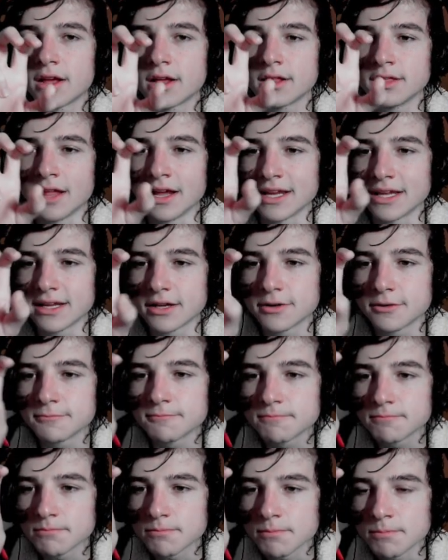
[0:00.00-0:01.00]
like,
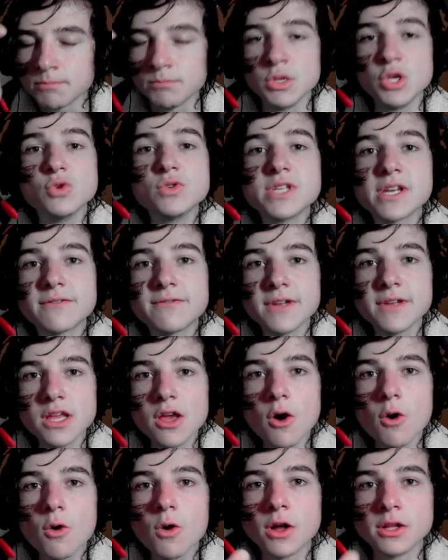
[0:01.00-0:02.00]
music
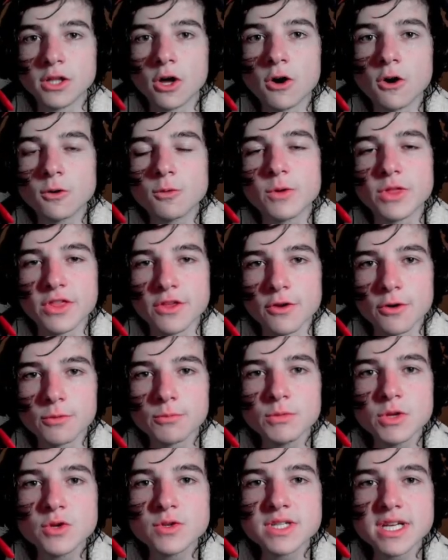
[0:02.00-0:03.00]
video along with your
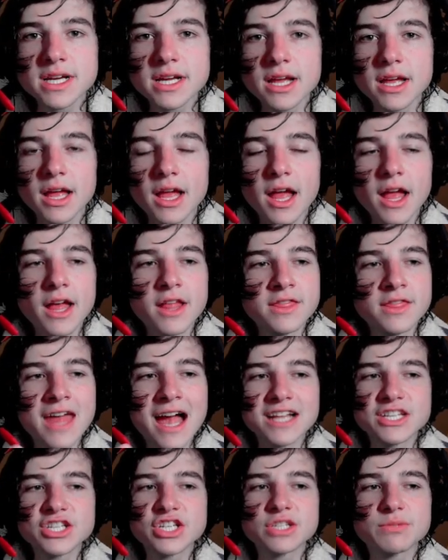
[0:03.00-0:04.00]
music,
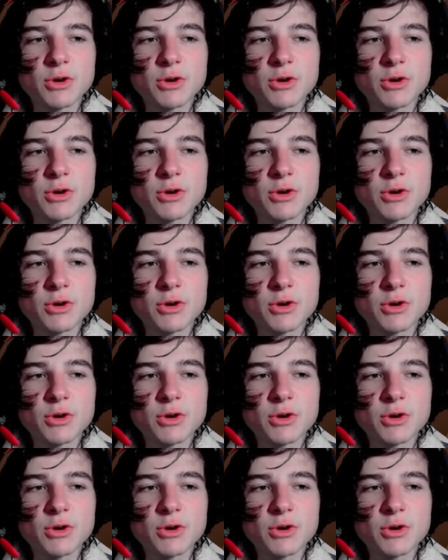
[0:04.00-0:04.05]
that just